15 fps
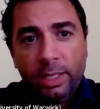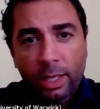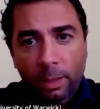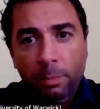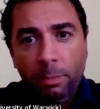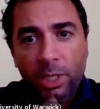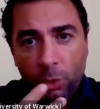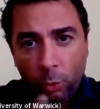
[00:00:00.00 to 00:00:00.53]

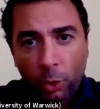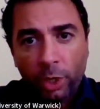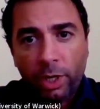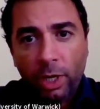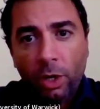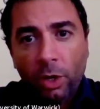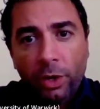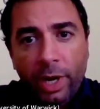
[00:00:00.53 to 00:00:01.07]
Tim is
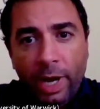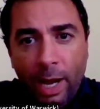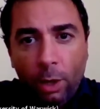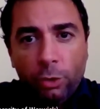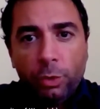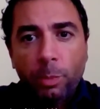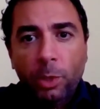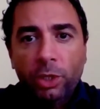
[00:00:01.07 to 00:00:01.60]
working on
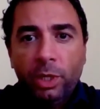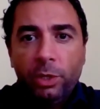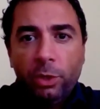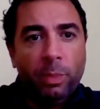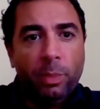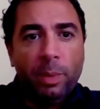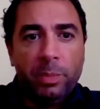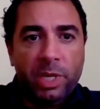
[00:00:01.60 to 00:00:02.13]
how to model
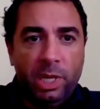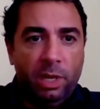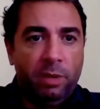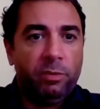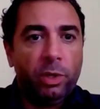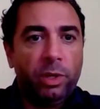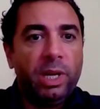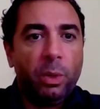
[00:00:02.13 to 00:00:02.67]
human
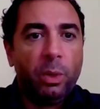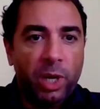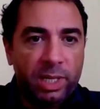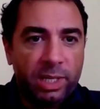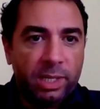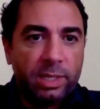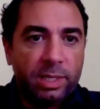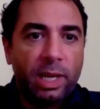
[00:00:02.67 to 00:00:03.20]
behavior in a
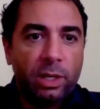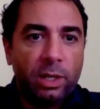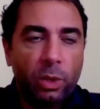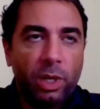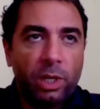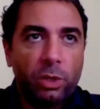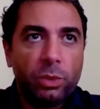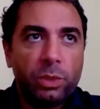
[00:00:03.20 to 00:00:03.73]
way that then you
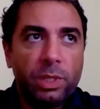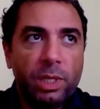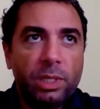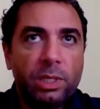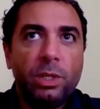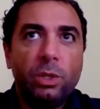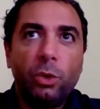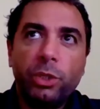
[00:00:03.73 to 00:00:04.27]
can use
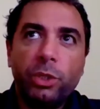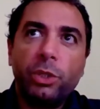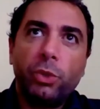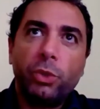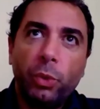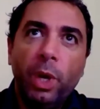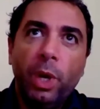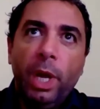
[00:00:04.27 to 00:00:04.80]
this in order
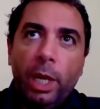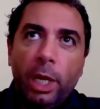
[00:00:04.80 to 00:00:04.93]
to